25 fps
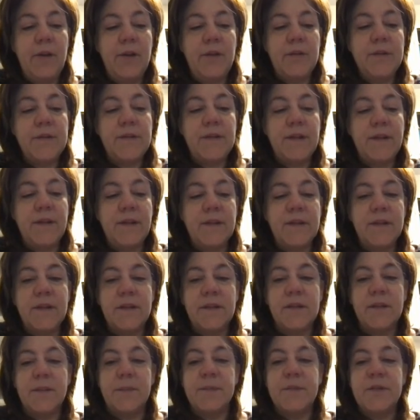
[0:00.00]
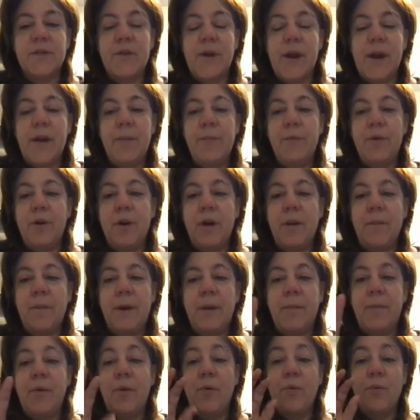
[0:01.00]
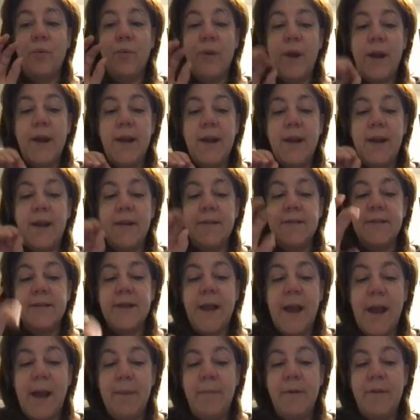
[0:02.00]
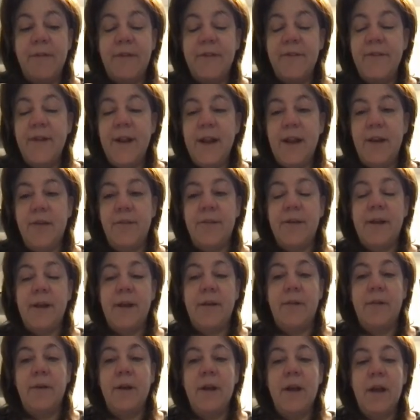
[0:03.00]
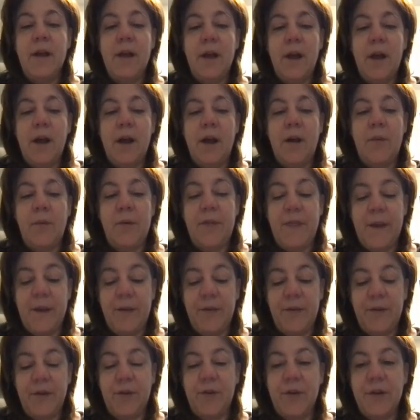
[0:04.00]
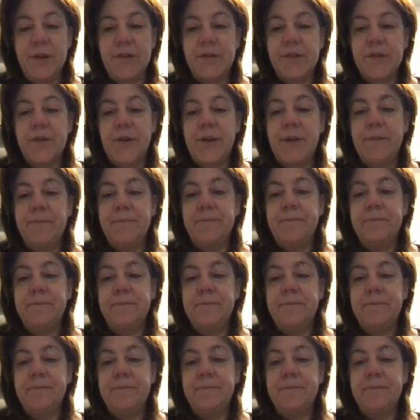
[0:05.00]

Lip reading: you'll see that the subscribe will come up right on top of the video now without the green screen.